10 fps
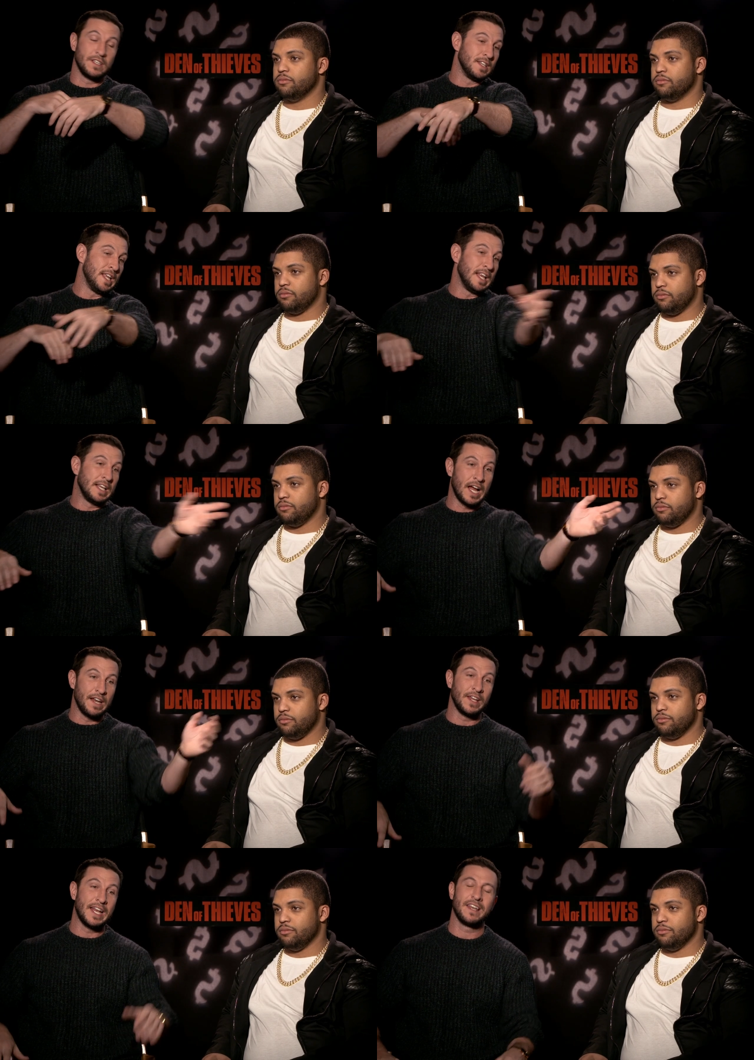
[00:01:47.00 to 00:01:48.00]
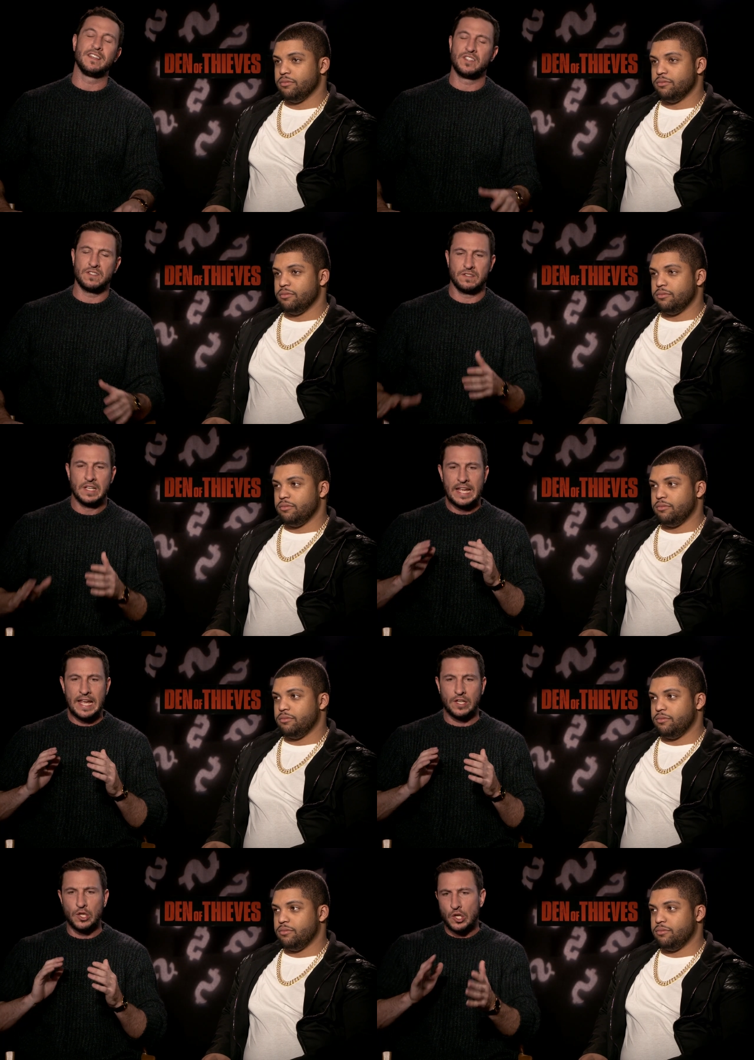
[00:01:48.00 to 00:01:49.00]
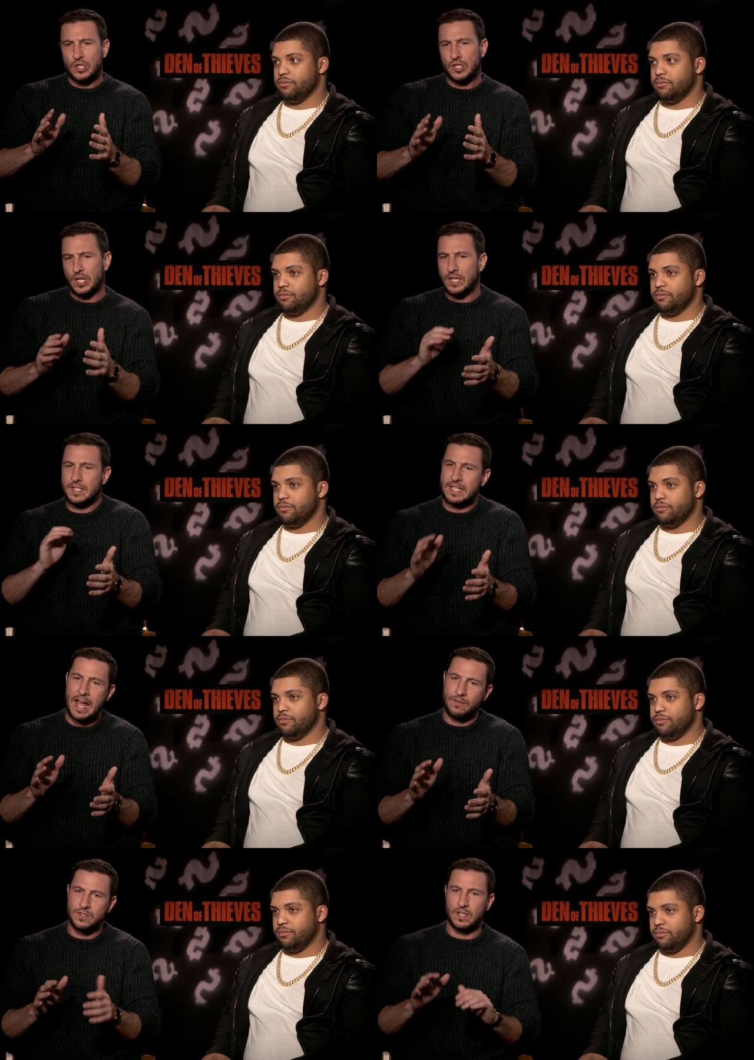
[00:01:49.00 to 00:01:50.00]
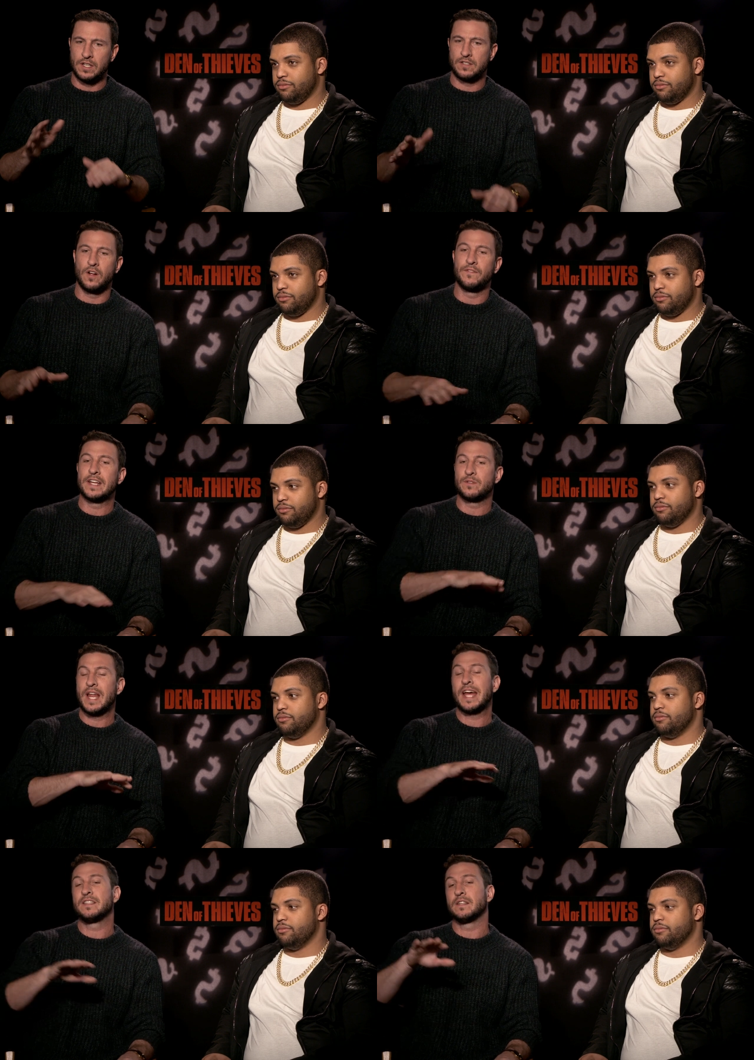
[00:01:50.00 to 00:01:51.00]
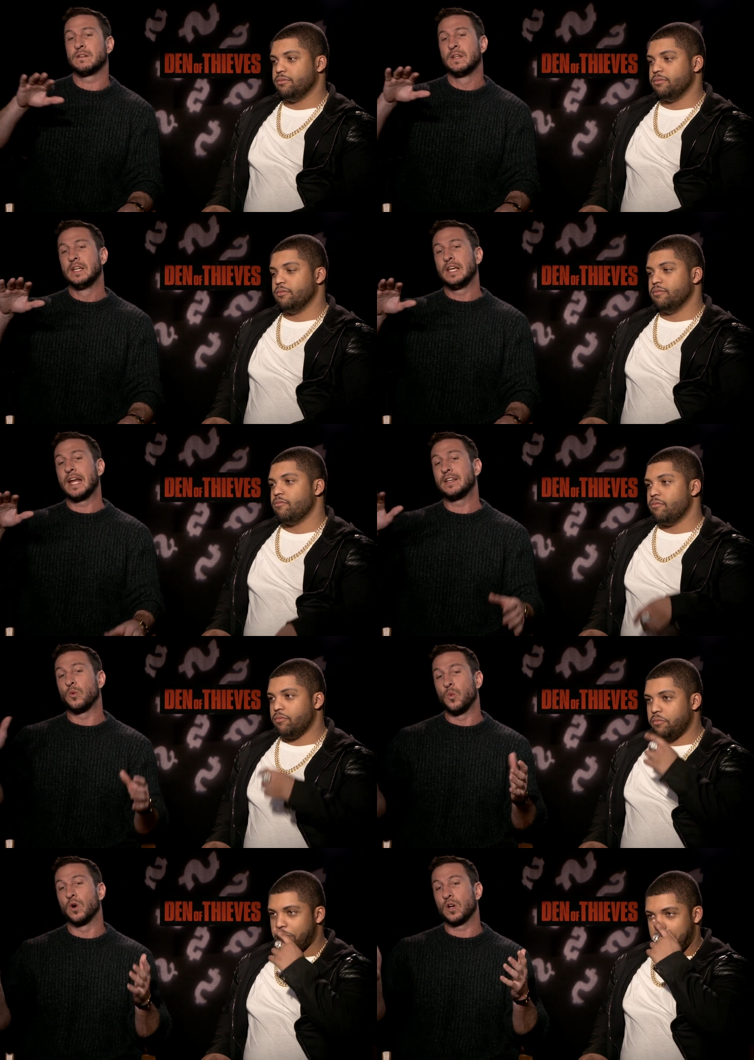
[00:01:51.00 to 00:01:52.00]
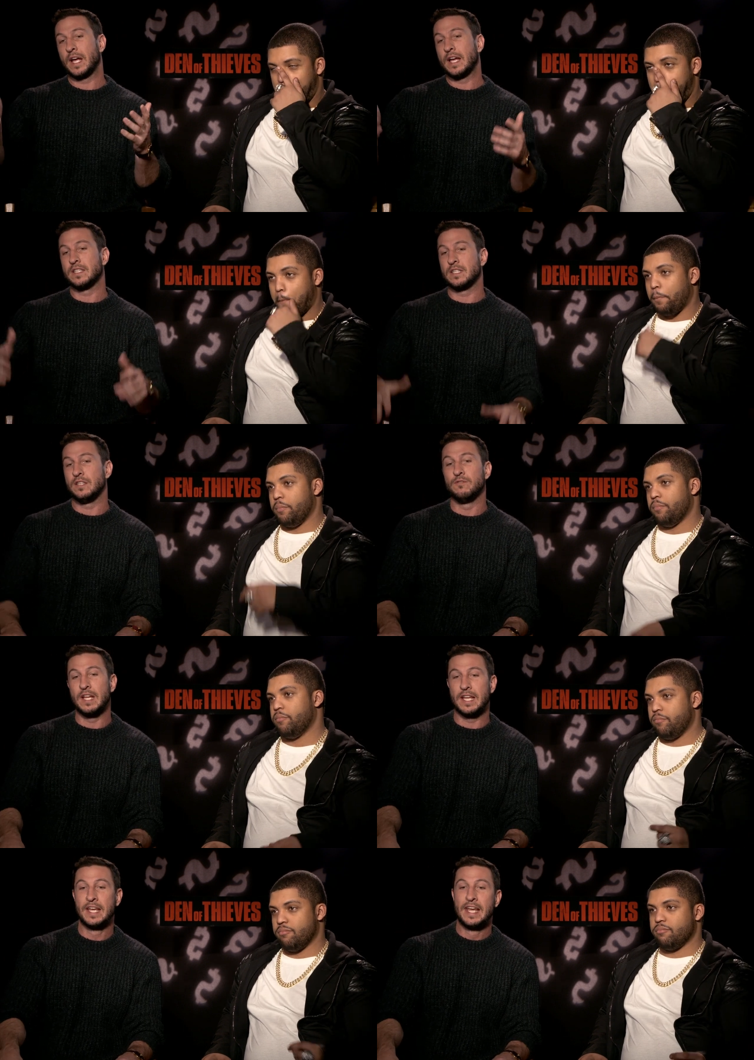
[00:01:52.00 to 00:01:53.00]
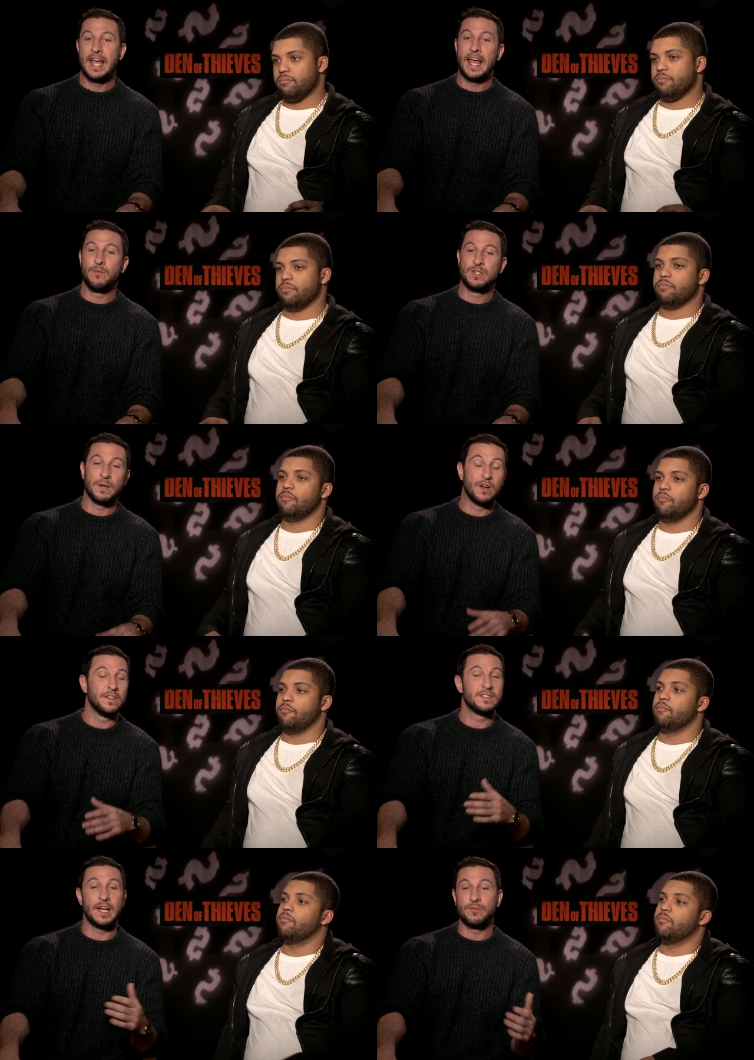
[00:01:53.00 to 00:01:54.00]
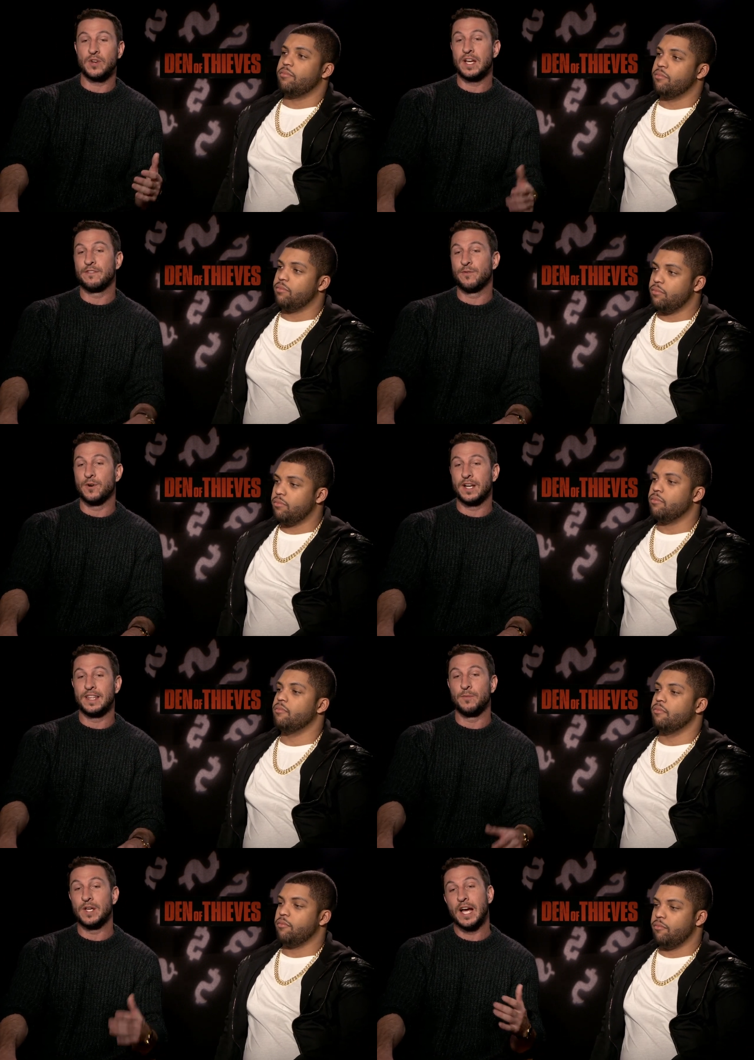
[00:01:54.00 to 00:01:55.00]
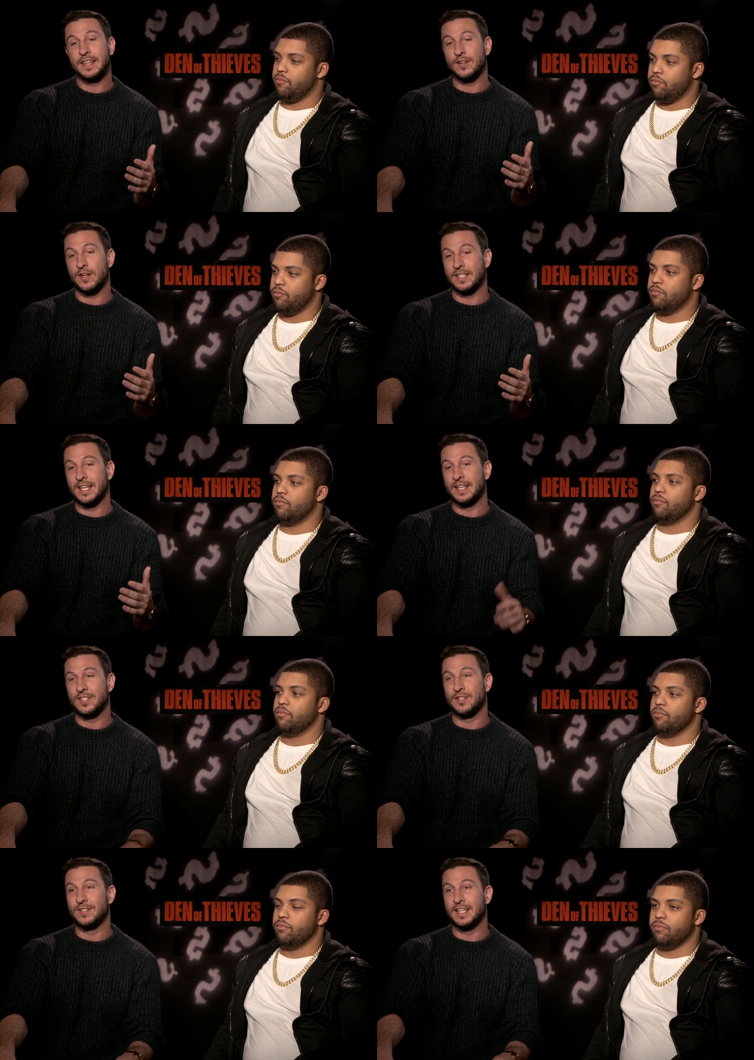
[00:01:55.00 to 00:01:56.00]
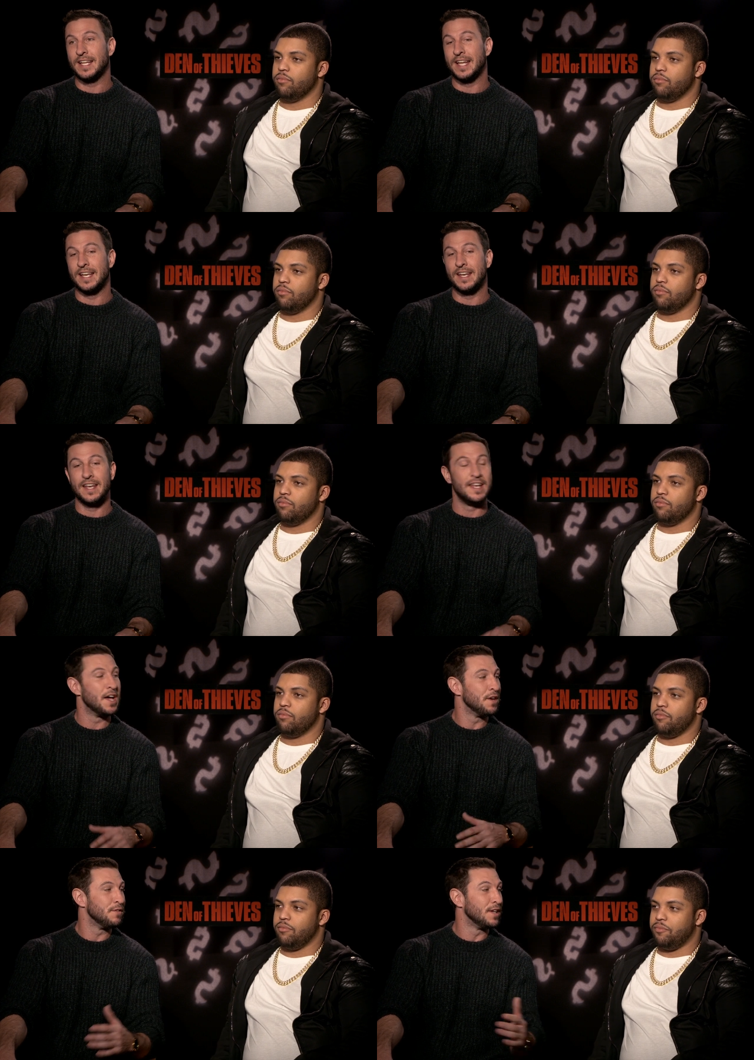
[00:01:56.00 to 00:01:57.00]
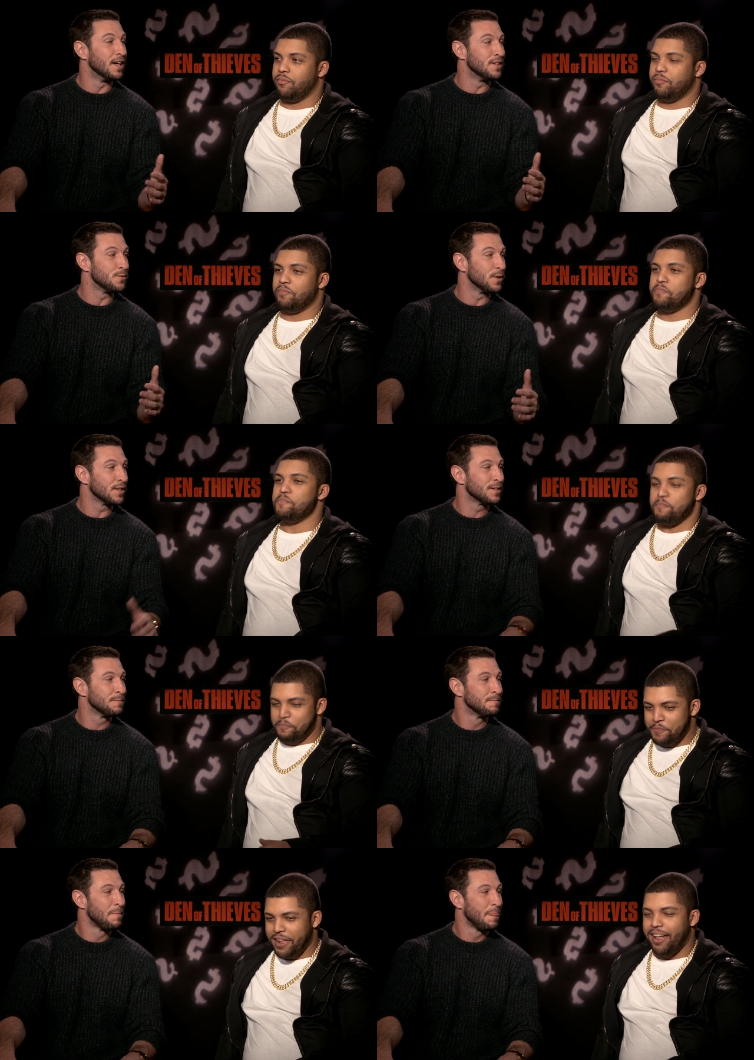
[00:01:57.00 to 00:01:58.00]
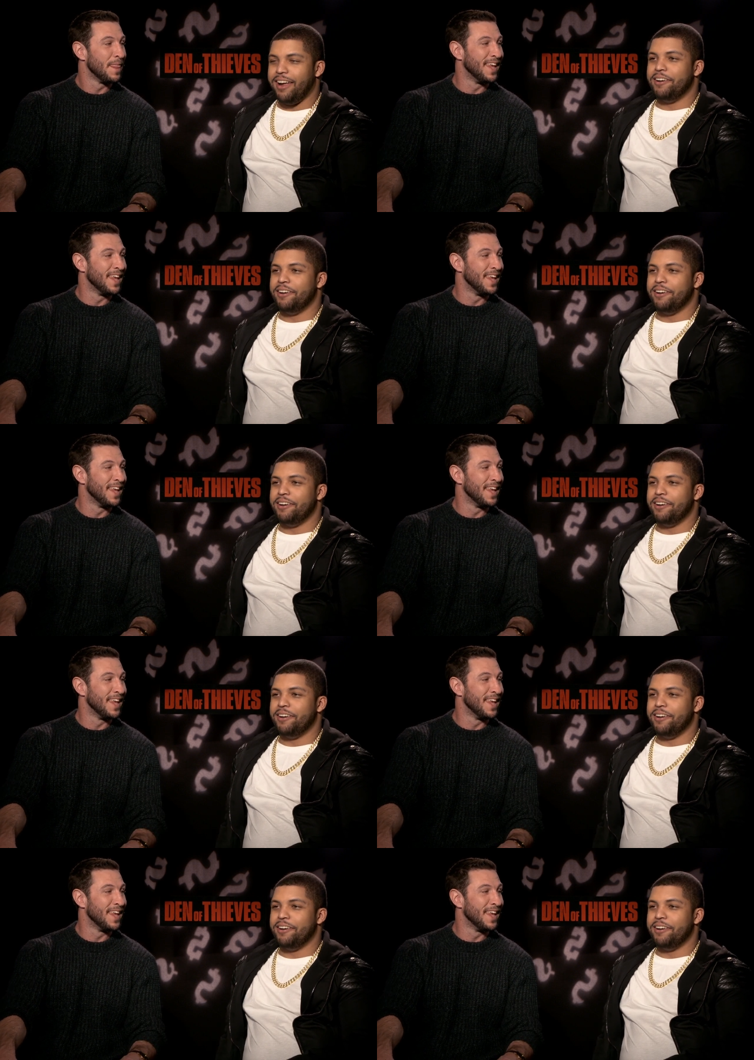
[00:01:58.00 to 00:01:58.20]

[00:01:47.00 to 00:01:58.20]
Speaker 1: and, and kind of get out. It just it looks good, it sounds good, it's all that. So it had to it had to work as a unit. And we spent all this time training for it, and then we got there on the day to shoot it, and none of the guns worked. Yeah,